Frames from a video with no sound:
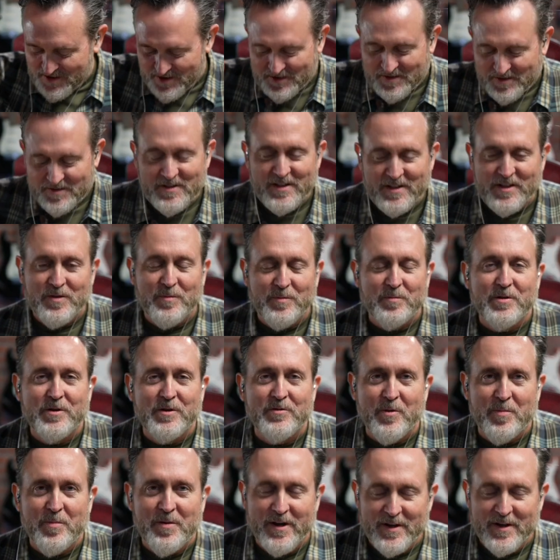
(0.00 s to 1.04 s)
do. You can
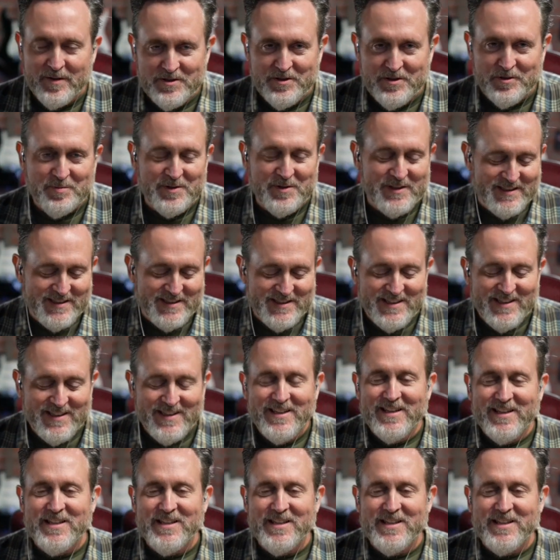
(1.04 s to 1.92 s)
improve upon yeah. it too, please.